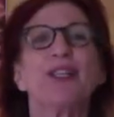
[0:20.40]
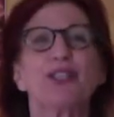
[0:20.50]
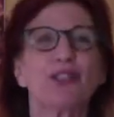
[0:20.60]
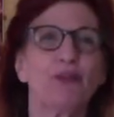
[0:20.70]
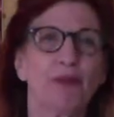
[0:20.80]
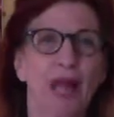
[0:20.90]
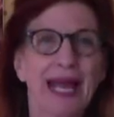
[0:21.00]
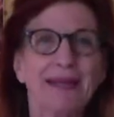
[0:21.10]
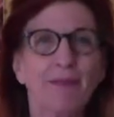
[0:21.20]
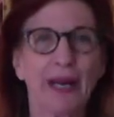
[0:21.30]
to
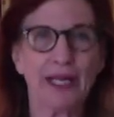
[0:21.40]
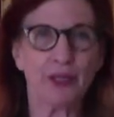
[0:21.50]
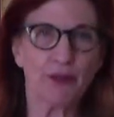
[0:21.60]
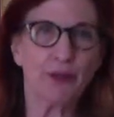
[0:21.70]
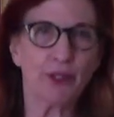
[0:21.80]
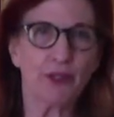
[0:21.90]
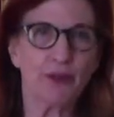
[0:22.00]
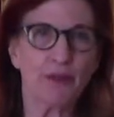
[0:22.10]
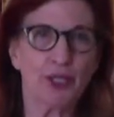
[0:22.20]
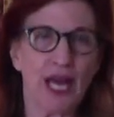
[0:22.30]
like my
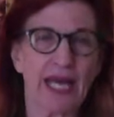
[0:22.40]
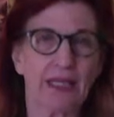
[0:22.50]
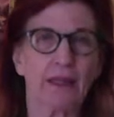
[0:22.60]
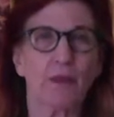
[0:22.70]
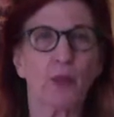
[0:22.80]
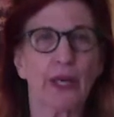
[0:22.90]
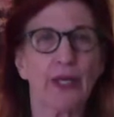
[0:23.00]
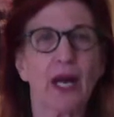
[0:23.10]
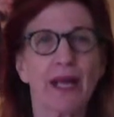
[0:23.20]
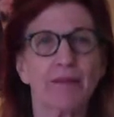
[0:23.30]
YouTube channel where
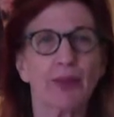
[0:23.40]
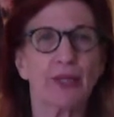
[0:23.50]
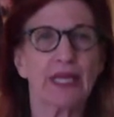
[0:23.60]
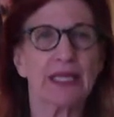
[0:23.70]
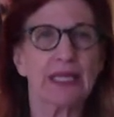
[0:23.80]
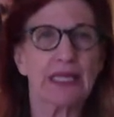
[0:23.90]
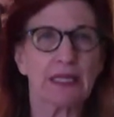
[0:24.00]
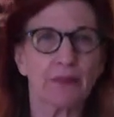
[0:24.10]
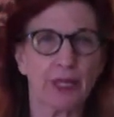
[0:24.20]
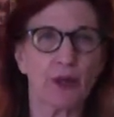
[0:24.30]
I am putting
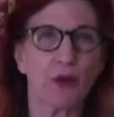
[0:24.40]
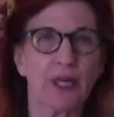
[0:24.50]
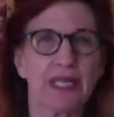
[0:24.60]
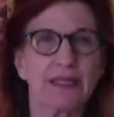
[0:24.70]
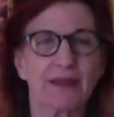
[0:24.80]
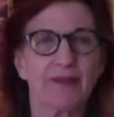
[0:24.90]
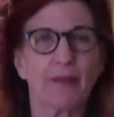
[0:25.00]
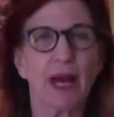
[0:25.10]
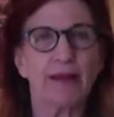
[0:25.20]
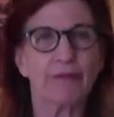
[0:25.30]
recordings of
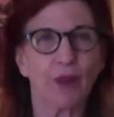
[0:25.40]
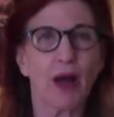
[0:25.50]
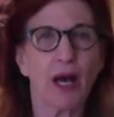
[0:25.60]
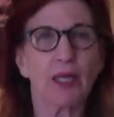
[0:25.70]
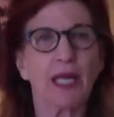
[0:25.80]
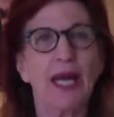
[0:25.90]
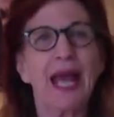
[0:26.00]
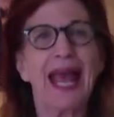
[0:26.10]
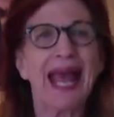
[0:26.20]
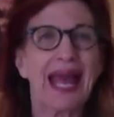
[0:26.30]
my vlog
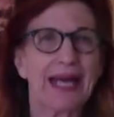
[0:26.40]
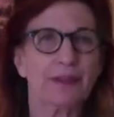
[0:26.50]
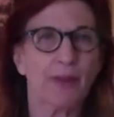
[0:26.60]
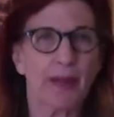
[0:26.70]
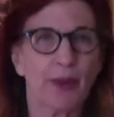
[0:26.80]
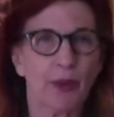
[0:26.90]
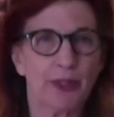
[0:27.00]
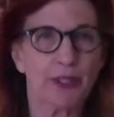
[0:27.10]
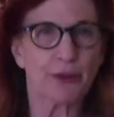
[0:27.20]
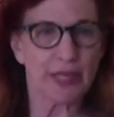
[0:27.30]
and my
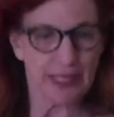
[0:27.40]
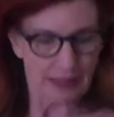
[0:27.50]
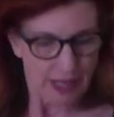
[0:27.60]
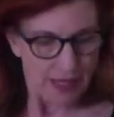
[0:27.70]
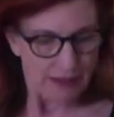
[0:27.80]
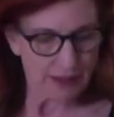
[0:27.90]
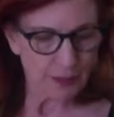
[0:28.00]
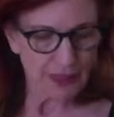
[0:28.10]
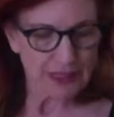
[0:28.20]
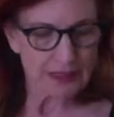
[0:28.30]
poetry. This
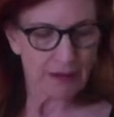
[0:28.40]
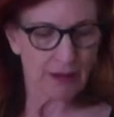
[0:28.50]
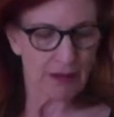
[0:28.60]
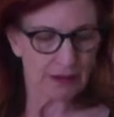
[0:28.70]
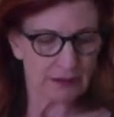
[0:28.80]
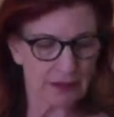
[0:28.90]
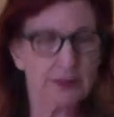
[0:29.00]
one is called